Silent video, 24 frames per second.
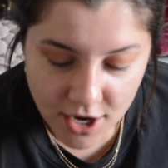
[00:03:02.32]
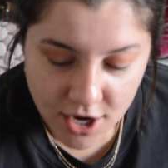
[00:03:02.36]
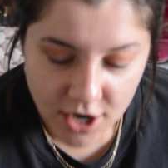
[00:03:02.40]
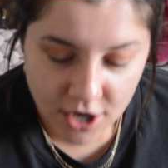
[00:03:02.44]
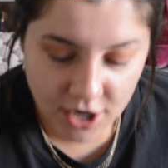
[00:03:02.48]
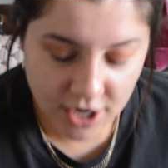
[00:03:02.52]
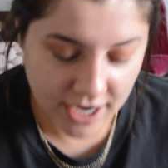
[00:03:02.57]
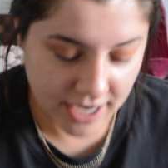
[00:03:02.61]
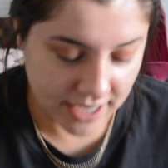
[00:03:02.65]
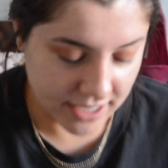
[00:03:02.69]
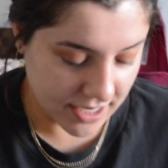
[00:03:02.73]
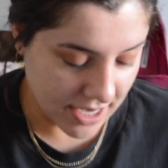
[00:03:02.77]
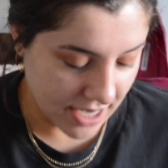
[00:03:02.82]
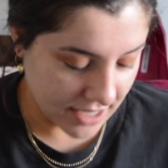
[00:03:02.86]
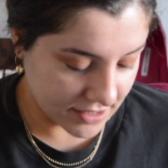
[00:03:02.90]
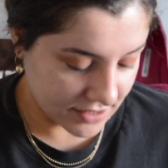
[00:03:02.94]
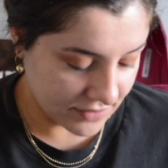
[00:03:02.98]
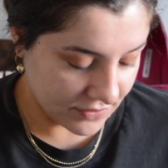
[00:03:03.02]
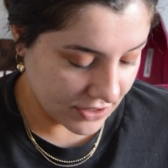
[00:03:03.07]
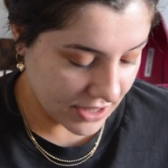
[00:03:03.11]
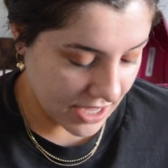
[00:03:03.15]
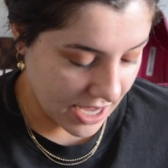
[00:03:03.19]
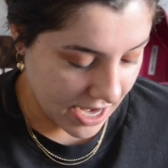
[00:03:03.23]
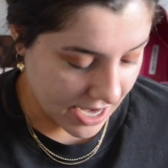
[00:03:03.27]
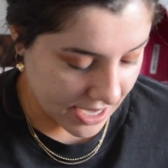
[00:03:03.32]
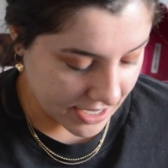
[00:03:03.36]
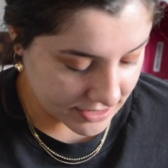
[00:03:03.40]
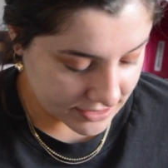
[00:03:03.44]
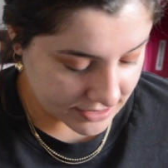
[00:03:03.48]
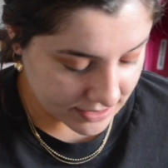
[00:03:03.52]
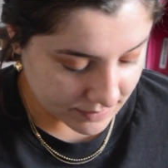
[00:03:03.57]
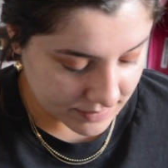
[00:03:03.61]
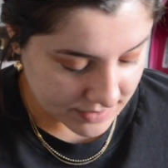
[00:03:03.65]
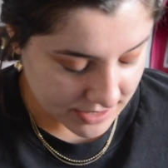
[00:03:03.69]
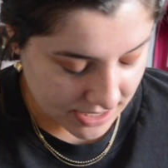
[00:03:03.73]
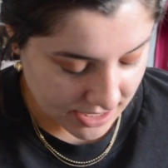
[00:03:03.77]
All right, next for the eyes,
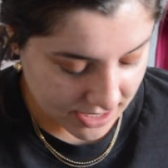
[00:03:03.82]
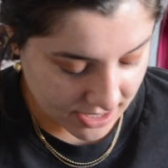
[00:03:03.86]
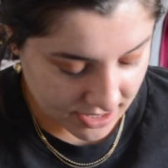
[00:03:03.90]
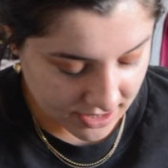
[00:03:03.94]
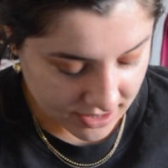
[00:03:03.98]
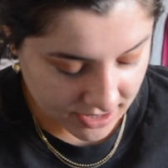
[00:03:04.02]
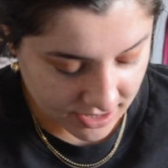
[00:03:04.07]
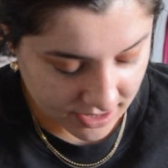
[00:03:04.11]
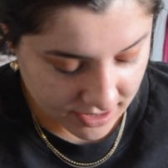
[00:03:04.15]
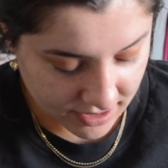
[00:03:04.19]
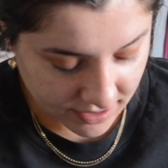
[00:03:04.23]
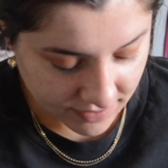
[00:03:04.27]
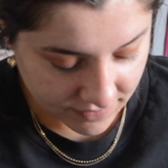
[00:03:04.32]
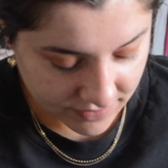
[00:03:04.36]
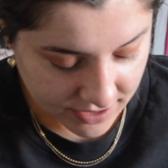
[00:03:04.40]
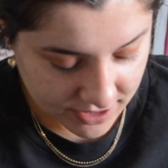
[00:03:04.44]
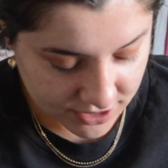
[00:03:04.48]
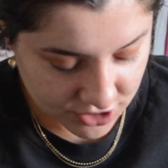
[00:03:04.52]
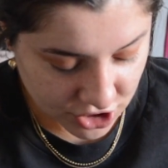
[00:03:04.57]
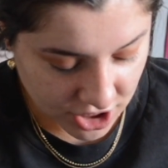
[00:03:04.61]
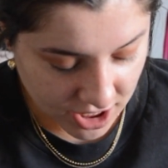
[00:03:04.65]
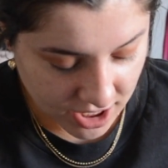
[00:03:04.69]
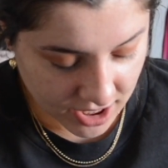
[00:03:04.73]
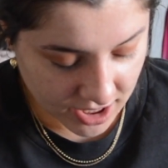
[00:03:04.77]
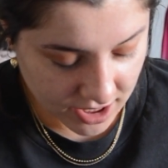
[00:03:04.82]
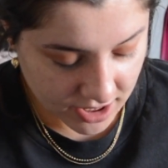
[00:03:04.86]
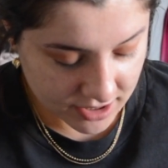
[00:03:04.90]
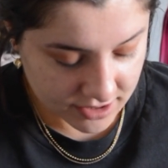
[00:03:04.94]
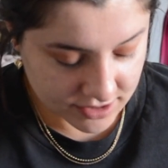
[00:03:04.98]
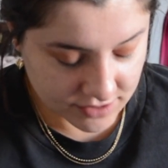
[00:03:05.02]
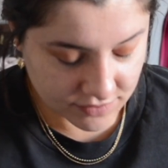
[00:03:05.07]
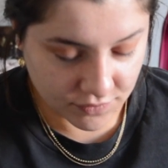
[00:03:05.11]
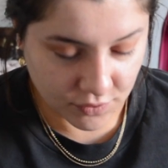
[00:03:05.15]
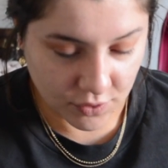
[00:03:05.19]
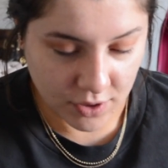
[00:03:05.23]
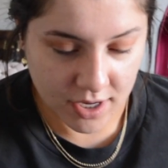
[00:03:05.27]
I'm taking the Olivia Jade
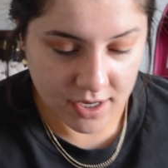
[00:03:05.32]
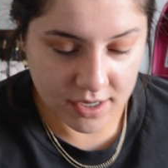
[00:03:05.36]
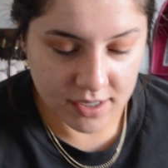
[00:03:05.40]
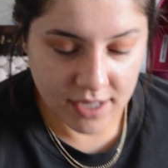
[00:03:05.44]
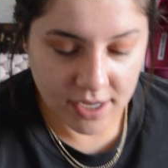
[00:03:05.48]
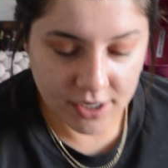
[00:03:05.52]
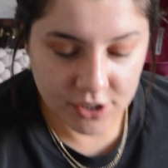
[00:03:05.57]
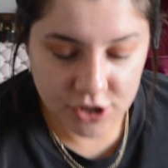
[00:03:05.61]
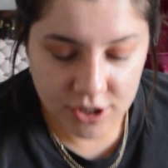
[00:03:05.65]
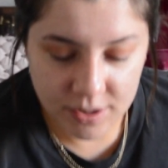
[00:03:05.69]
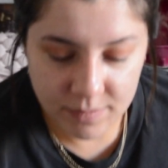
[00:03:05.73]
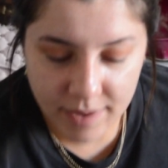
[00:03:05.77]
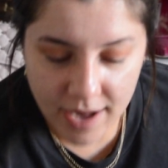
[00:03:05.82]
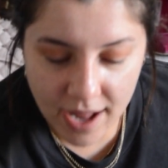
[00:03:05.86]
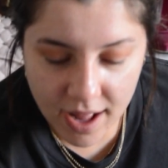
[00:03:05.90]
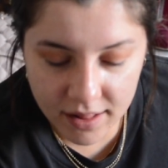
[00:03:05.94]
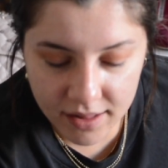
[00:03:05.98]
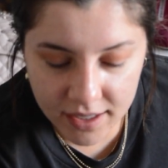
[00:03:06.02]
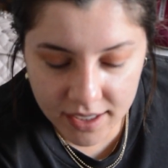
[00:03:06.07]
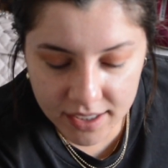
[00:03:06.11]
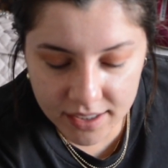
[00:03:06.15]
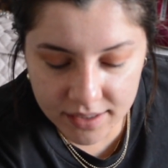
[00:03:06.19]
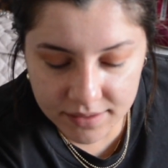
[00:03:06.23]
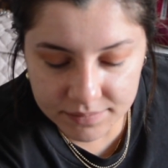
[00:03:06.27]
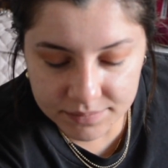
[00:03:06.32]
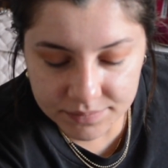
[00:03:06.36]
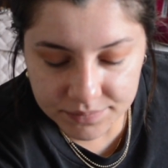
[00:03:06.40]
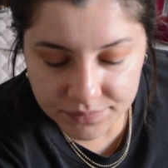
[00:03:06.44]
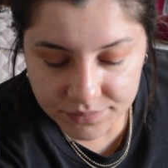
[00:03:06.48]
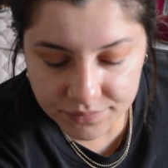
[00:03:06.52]
Sephora Collection palette.